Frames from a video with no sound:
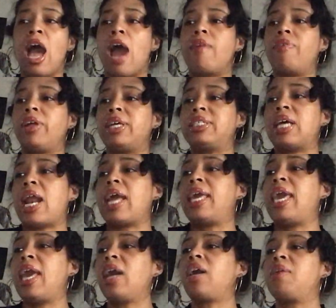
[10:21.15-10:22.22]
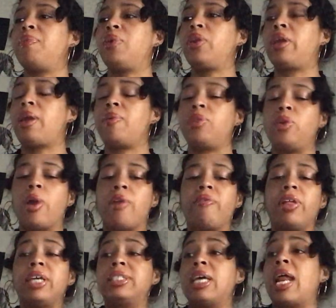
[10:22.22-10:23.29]
I realize that I can't communicate with you. I
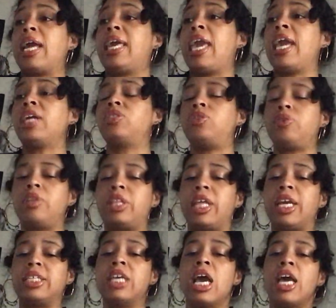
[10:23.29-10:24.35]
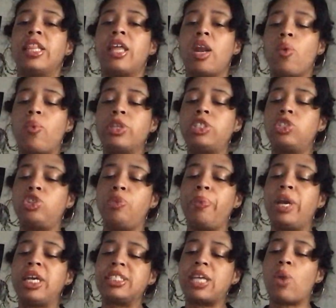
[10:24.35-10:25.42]
realize that I can't do the things that I want to do
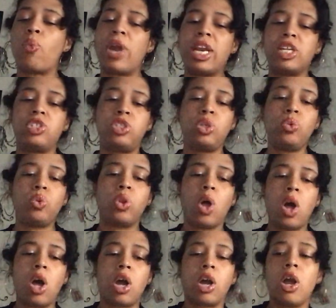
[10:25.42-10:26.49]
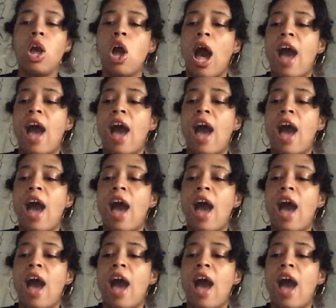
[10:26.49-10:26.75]
because I waited too long.